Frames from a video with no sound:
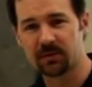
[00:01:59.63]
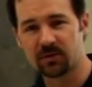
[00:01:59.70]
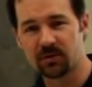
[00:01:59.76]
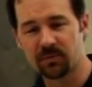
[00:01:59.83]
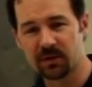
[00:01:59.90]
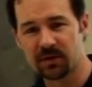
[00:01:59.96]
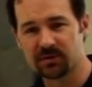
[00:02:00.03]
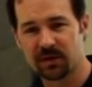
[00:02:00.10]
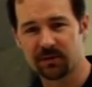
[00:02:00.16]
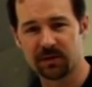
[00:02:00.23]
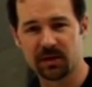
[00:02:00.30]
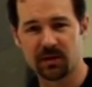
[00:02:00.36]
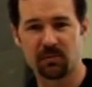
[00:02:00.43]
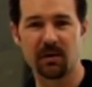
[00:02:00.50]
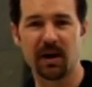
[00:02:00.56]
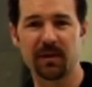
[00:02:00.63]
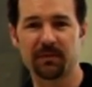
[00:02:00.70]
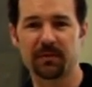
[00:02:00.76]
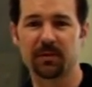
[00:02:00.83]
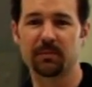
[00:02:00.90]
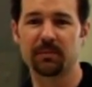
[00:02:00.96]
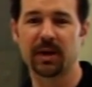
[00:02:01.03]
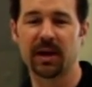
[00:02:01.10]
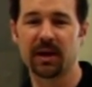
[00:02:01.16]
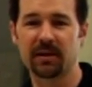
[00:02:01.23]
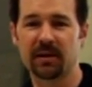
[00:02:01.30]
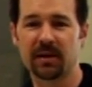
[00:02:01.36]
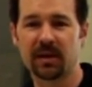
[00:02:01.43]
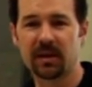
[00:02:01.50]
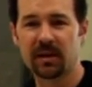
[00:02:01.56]
or could be travelling away from the blade.
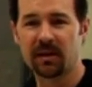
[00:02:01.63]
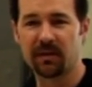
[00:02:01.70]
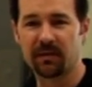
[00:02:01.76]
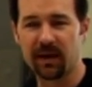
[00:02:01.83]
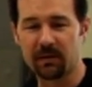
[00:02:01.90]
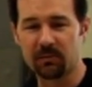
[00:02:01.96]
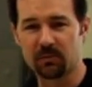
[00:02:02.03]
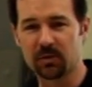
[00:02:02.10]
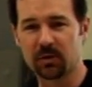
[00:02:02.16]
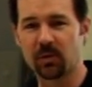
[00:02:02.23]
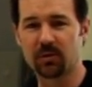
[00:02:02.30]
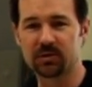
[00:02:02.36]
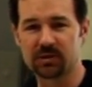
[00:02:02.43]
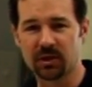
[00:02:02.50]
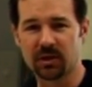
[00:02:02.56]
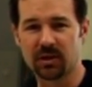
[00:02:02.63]
And that will also